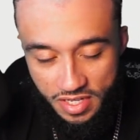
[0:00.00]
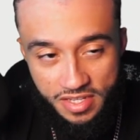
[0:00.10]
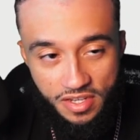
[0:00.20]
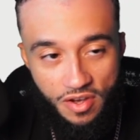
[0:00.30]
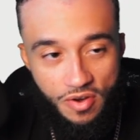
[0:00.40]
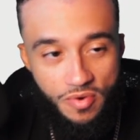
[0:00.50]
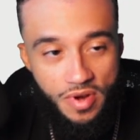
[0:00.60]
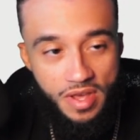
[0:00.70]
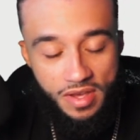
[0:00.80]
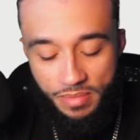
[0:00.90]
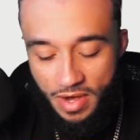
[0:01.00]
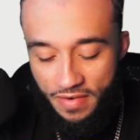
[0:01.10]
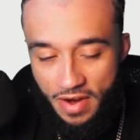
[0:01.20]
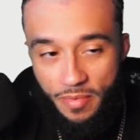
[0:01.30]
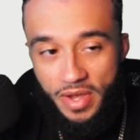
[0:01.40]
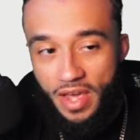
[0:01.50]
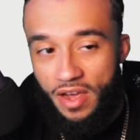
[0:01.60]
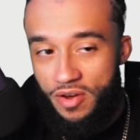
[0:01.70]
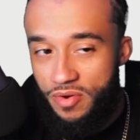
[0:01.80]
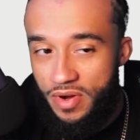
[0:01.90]
There's a code name. Uh, everybody got a
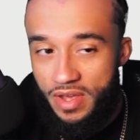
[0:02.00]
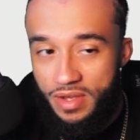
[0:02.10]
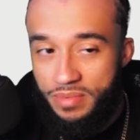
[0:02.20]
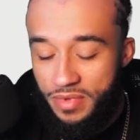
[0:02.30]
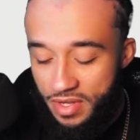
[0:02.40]
code name.